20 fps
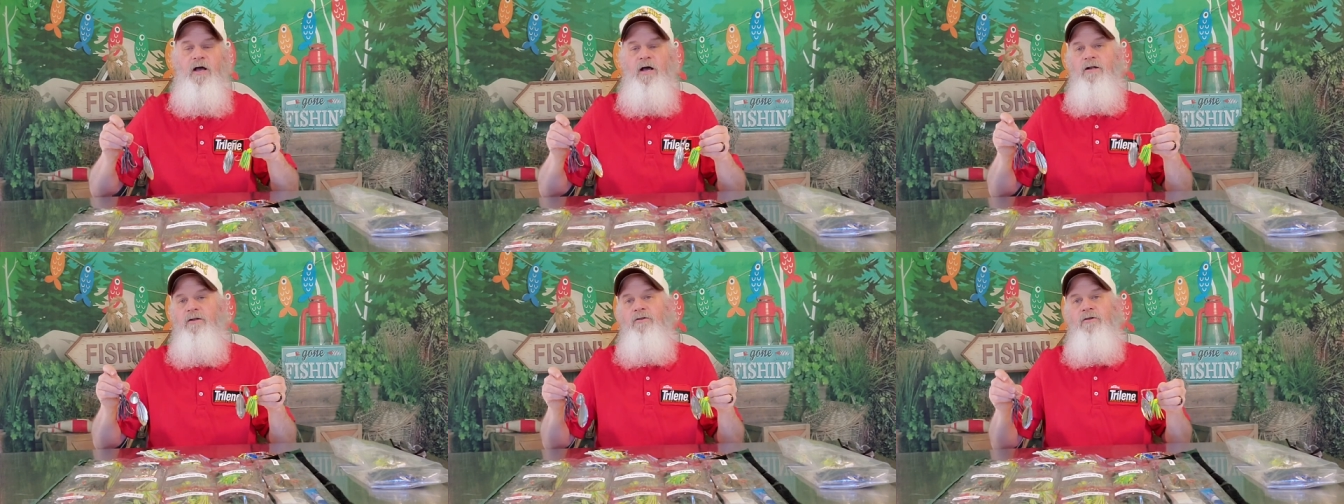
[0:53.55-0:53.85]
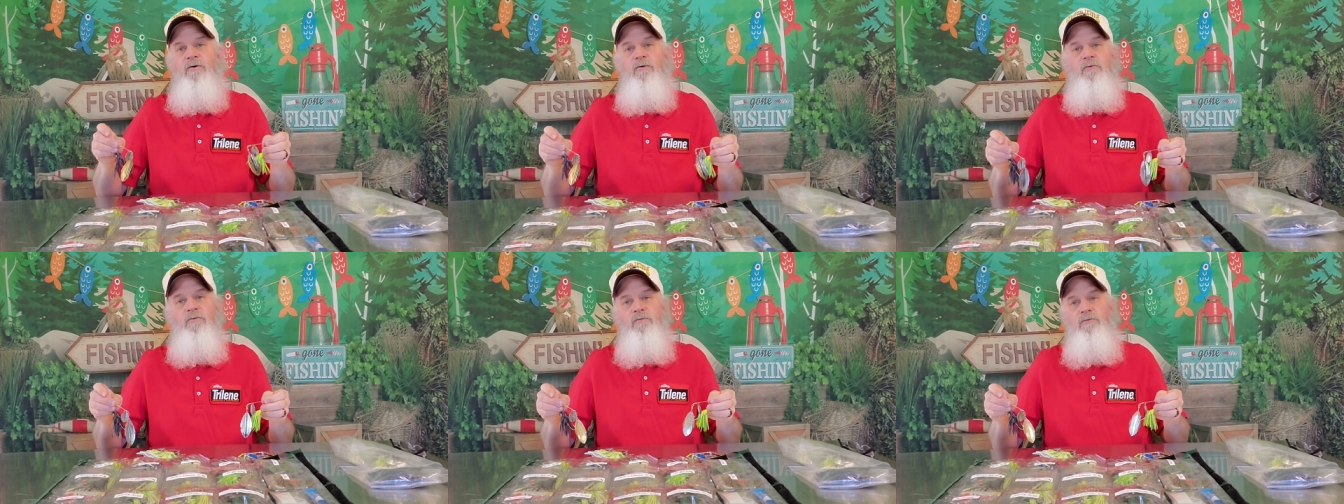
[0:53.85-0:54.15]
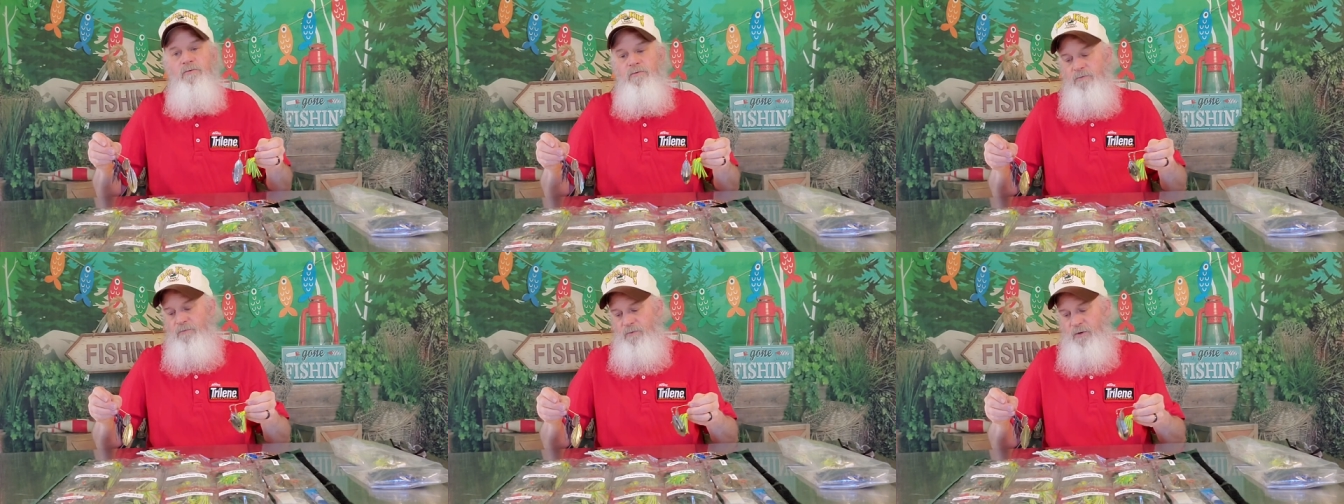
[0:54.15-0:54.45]
I don't
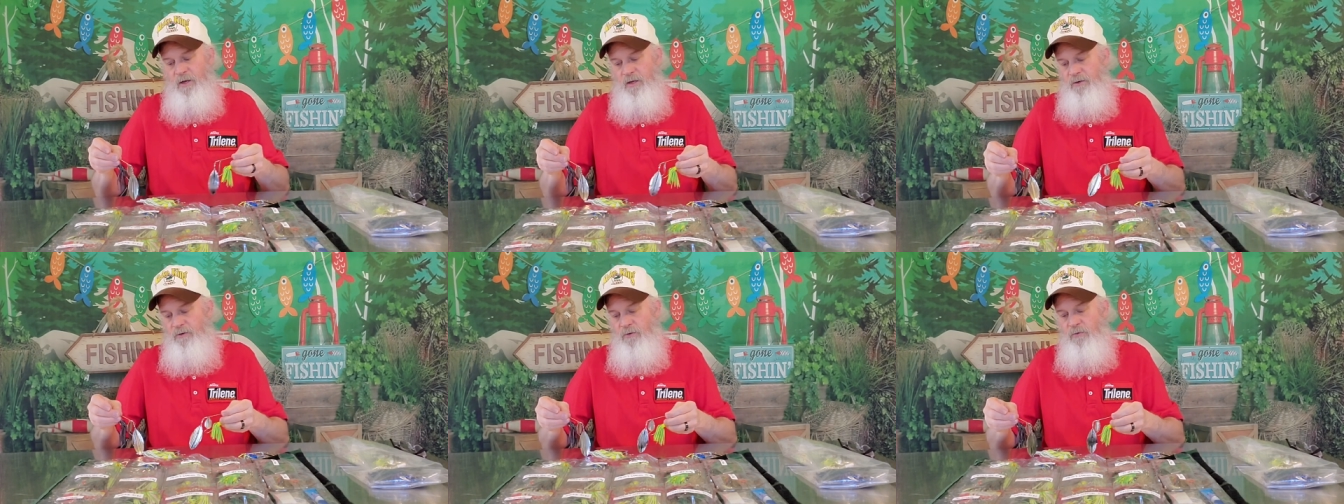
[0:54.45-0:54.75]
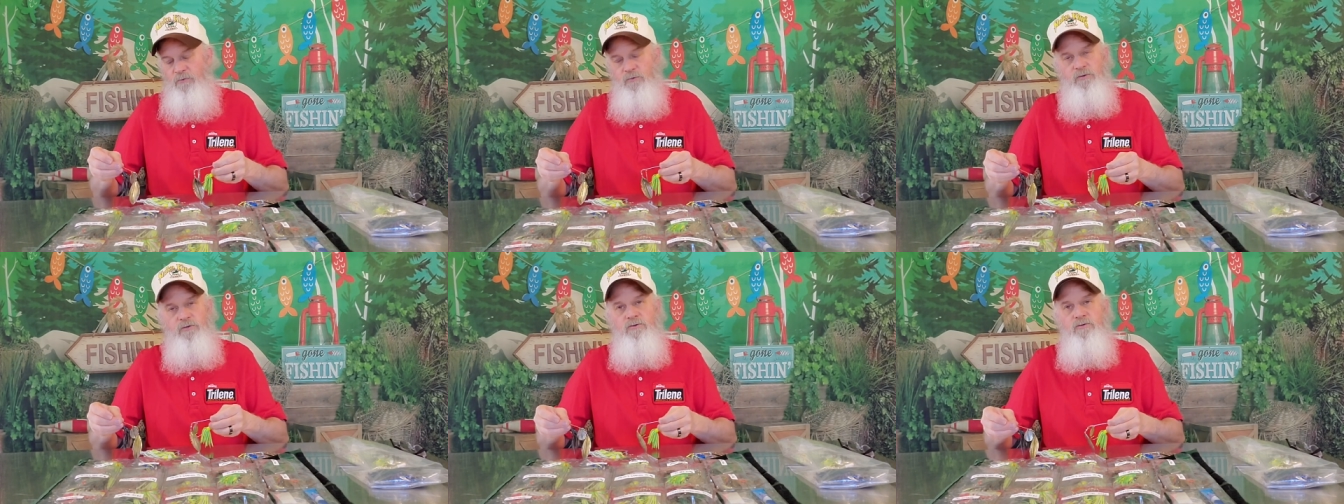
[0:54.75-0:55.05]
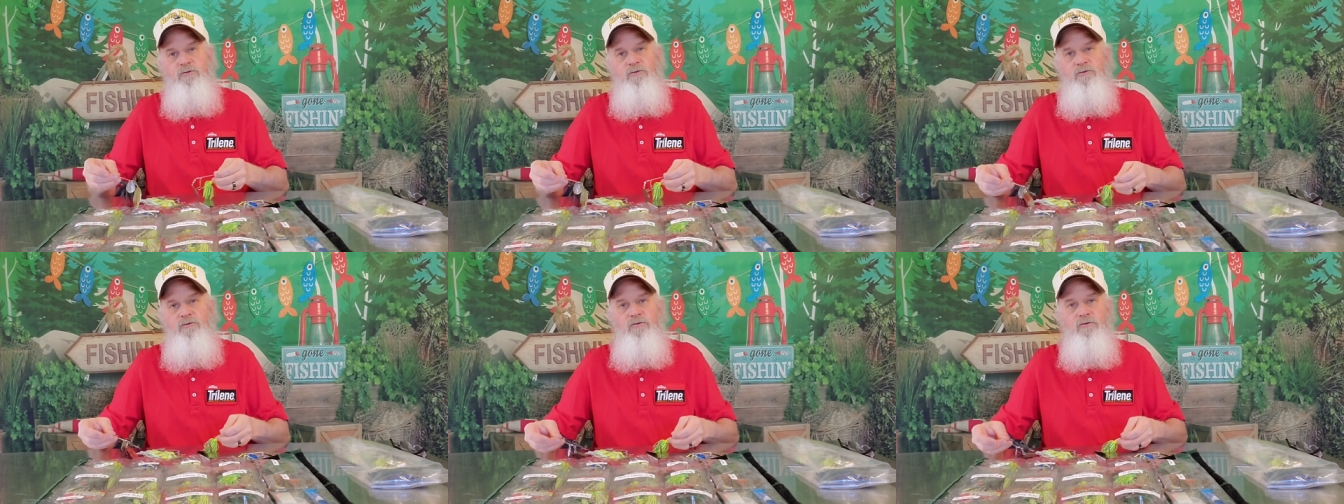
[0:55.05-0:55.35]
I don't
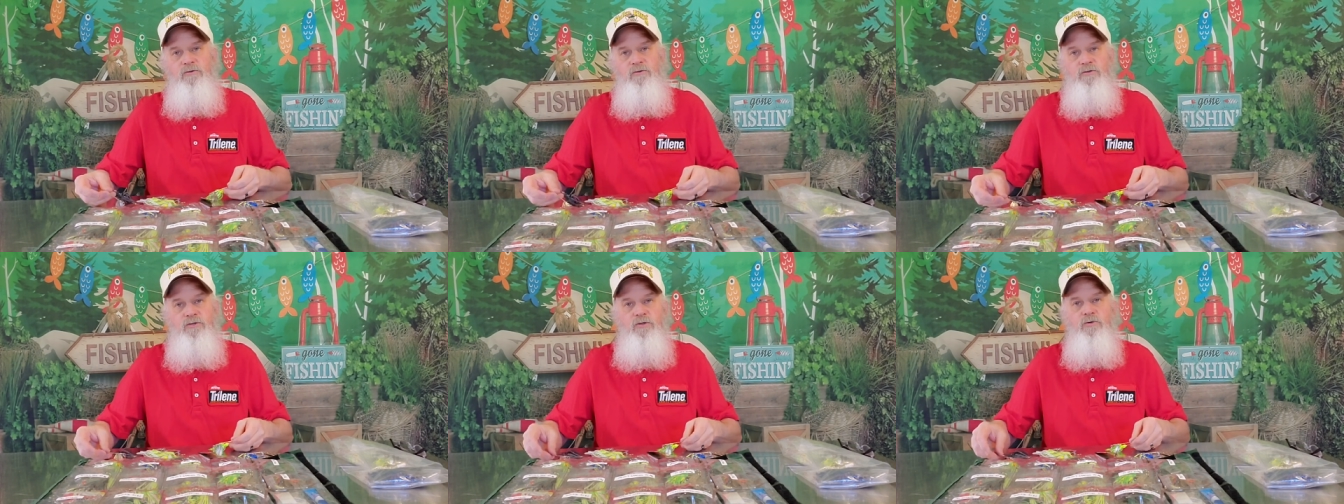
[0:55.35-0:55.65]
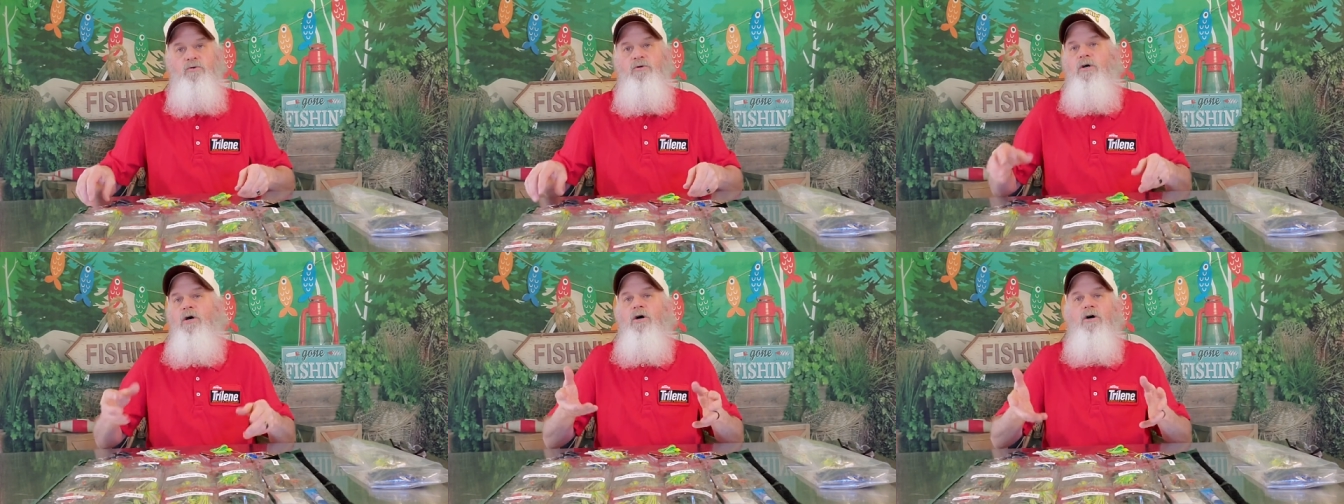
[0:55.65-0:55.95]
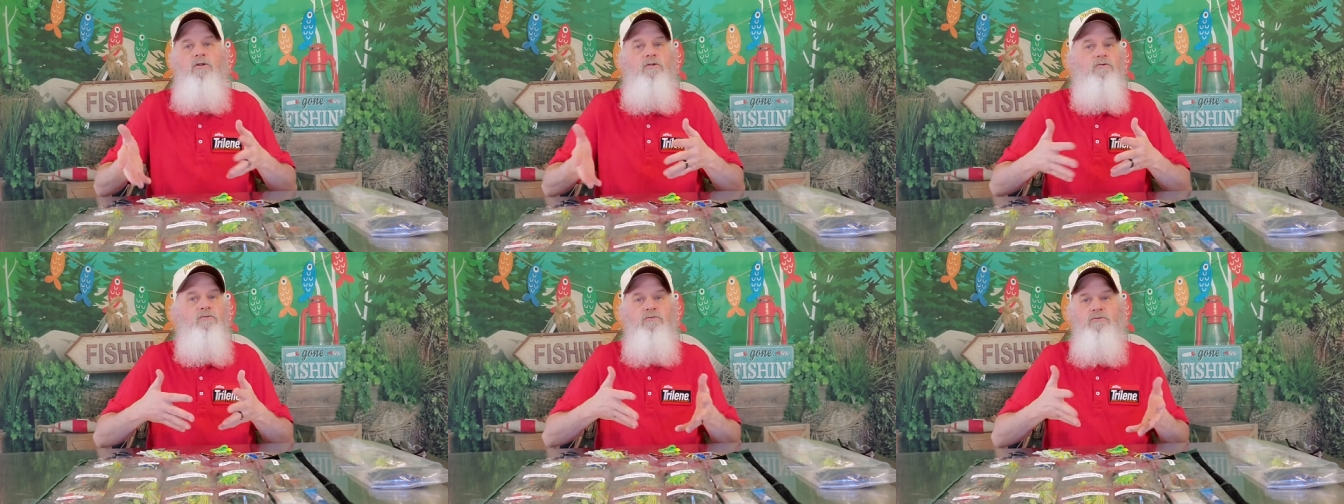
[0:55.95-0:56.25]
do
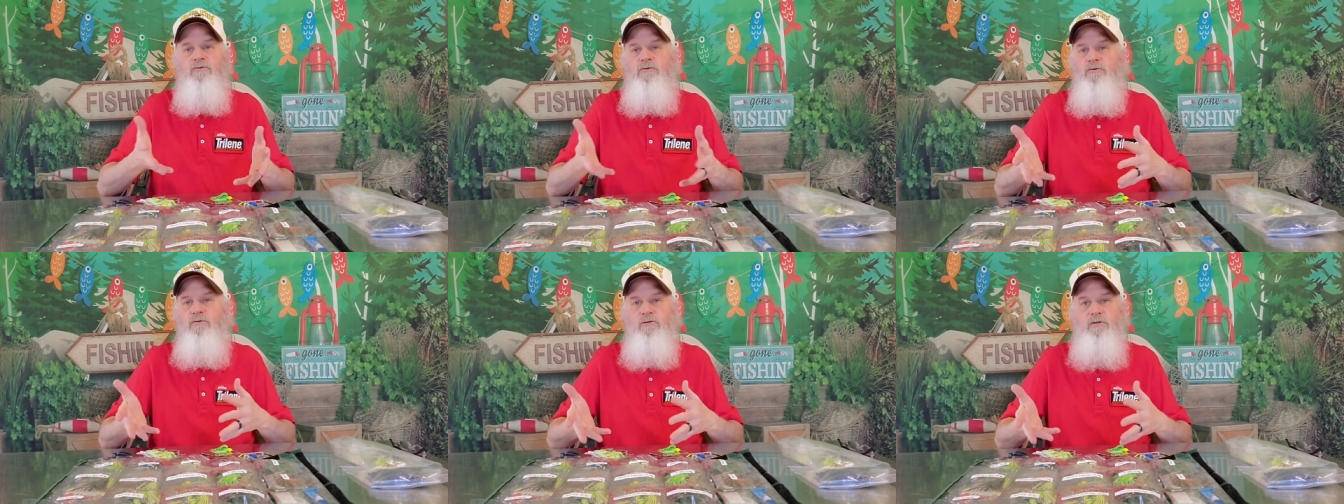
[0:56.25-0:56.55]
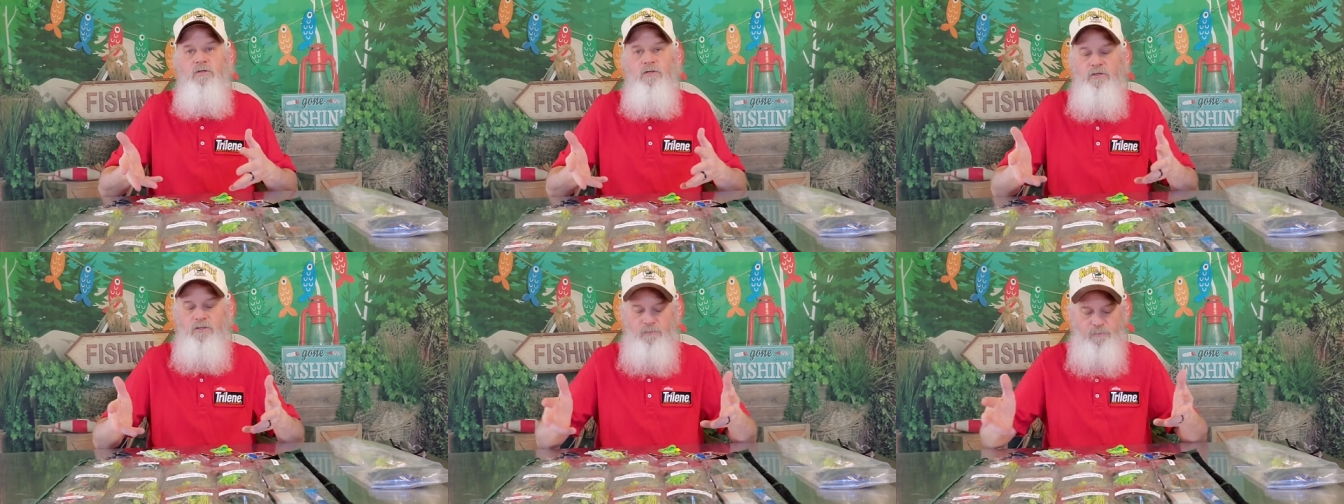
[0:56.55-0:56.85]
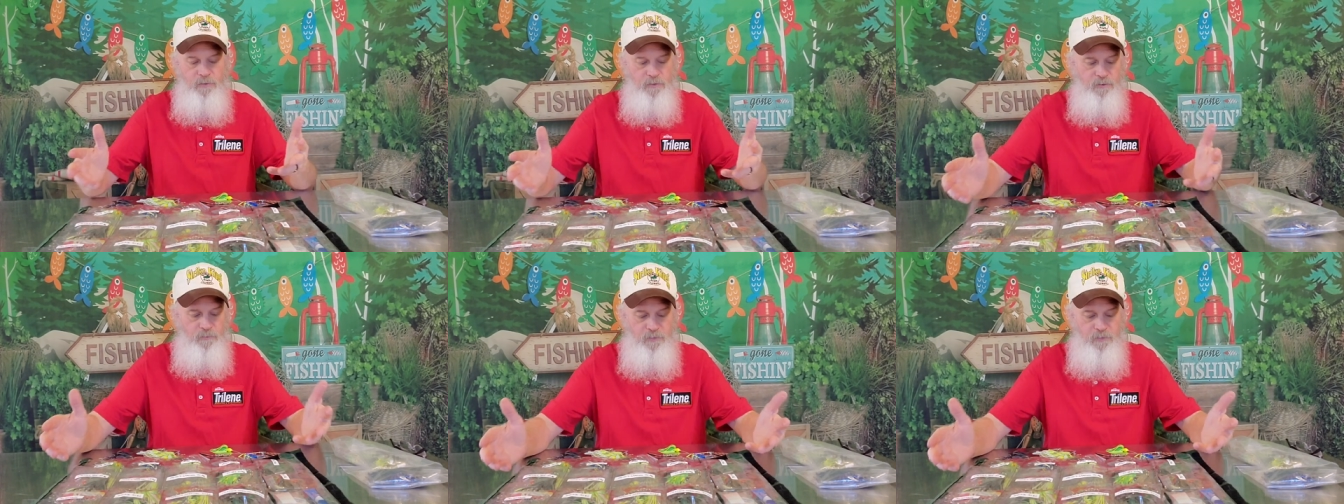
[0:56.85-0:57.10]
colors in these spinner